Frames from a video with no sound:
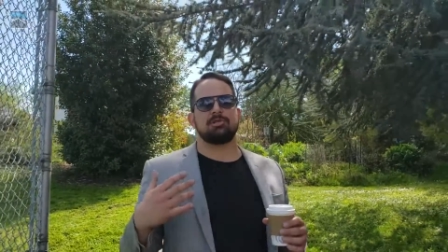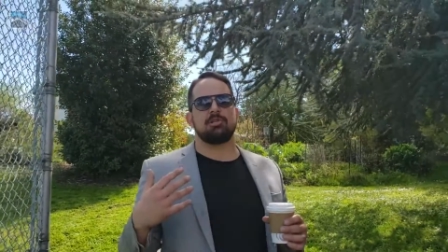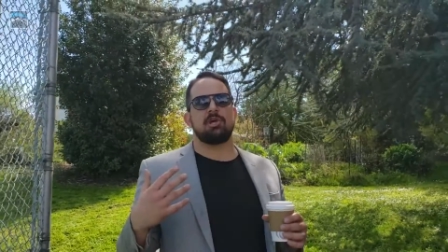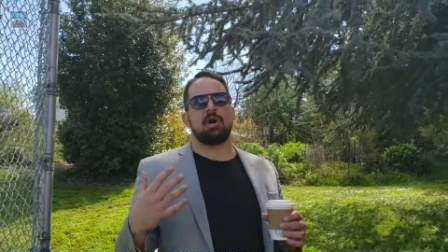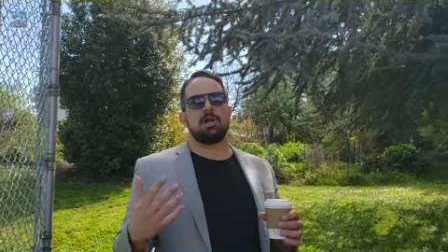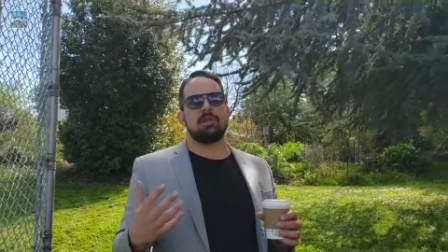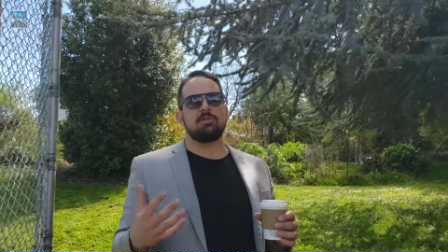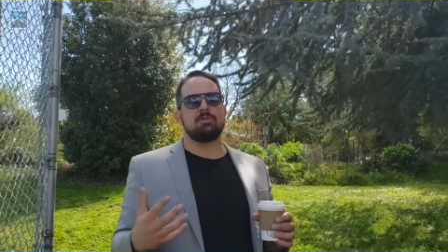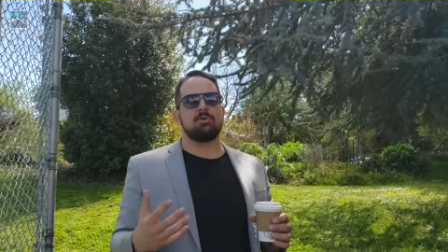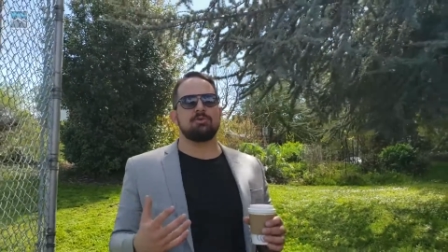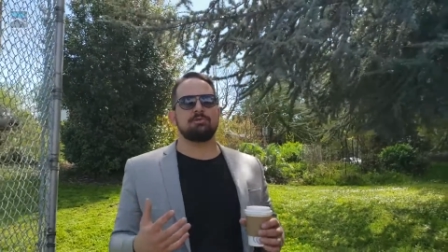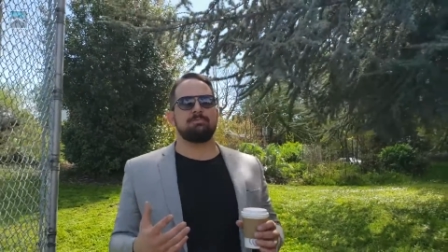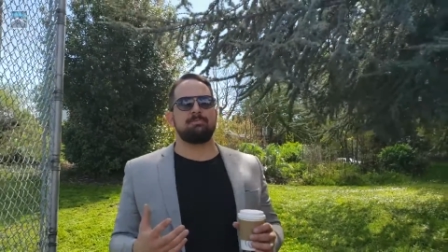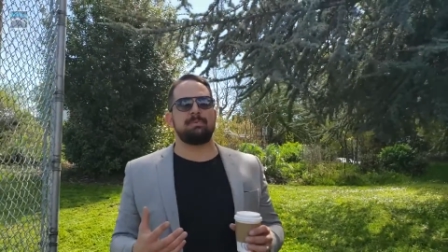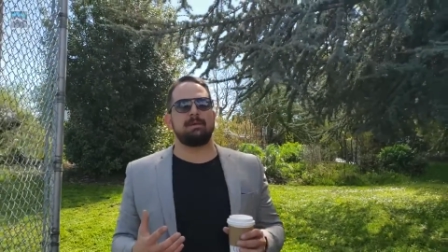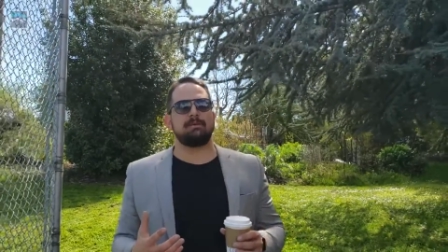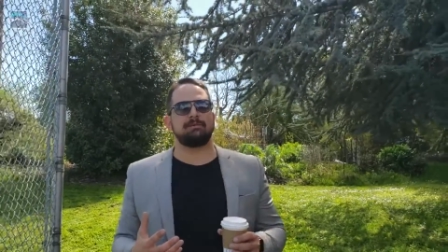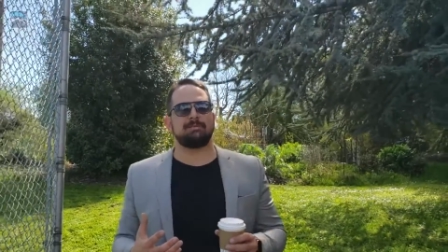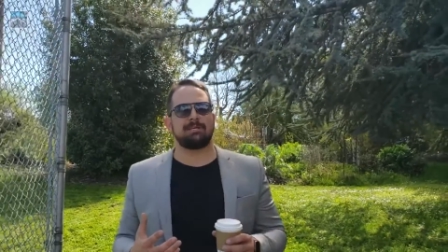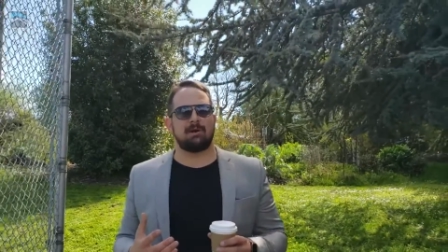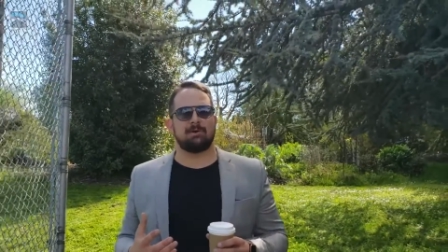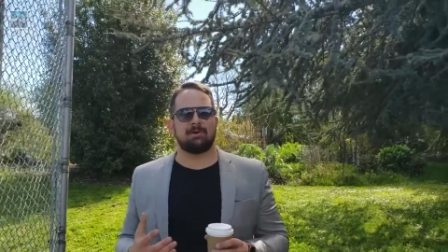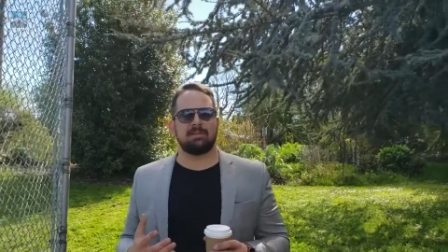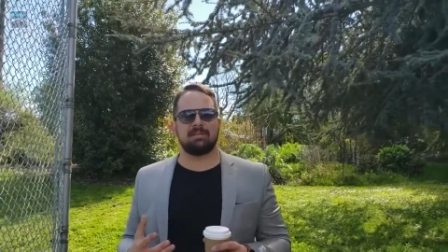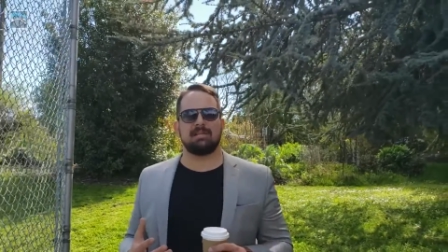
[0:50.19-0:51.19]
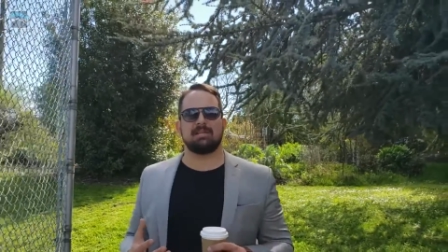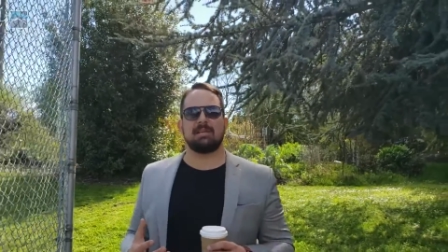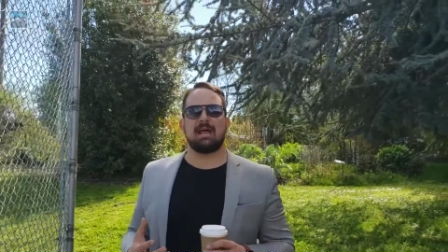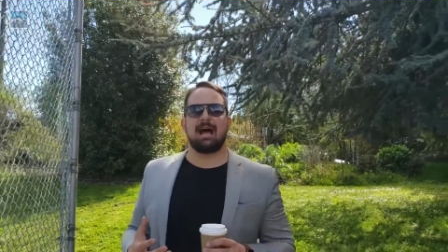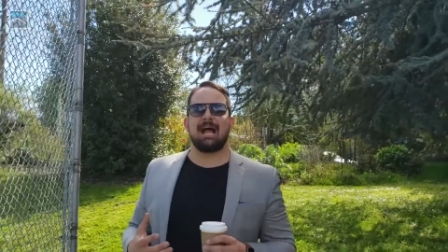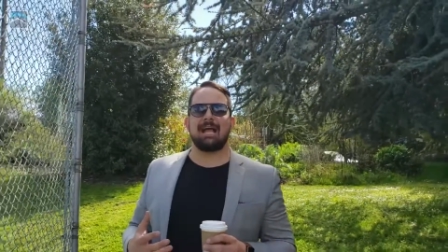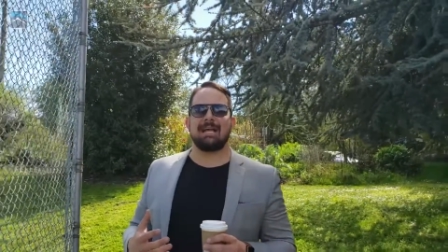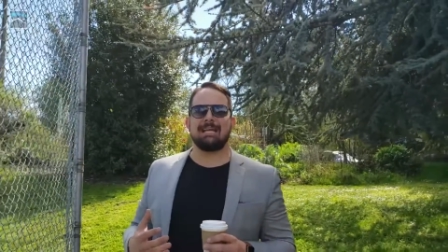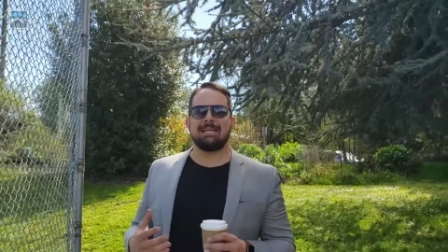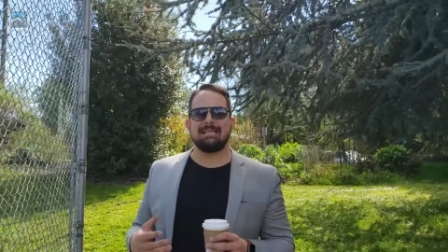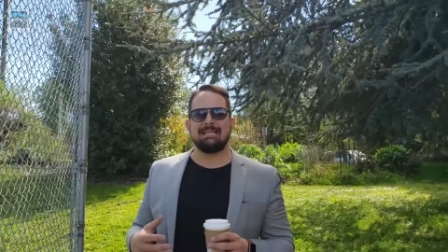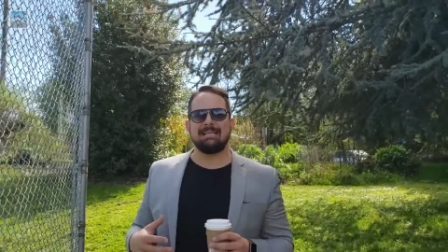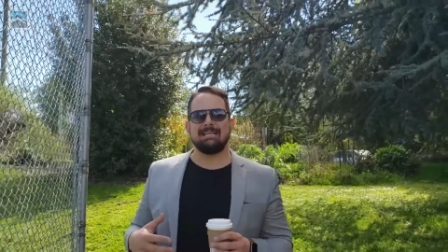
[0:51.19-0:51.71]
a lot of those built out in the
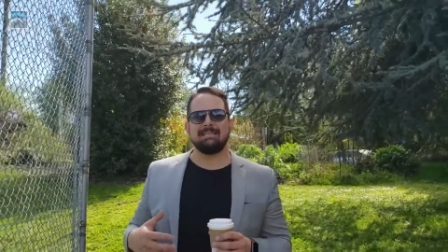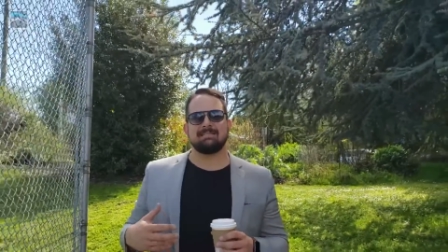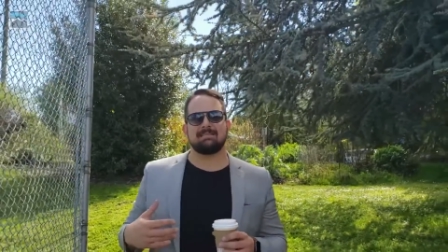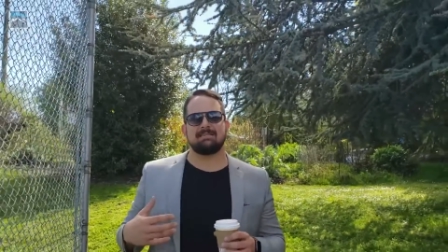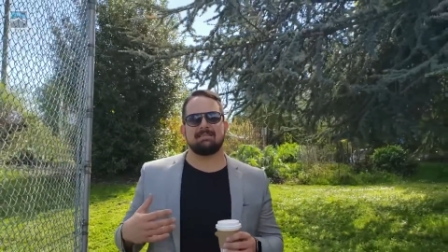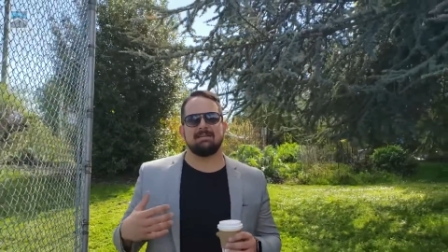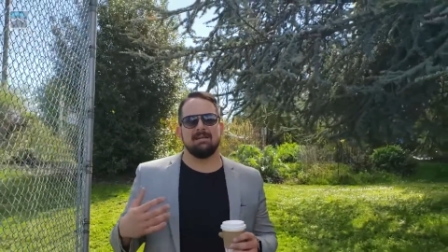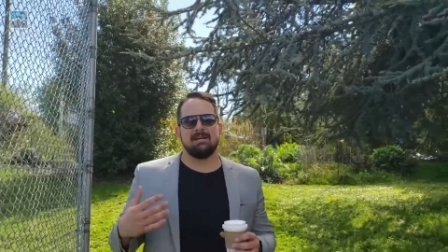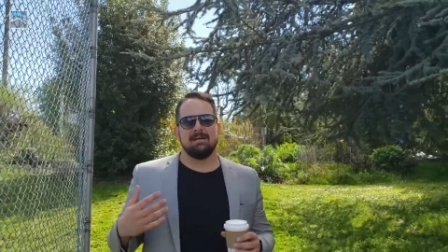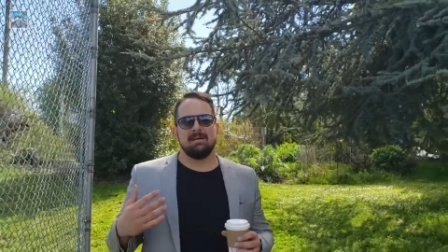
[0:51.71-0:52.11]
90s,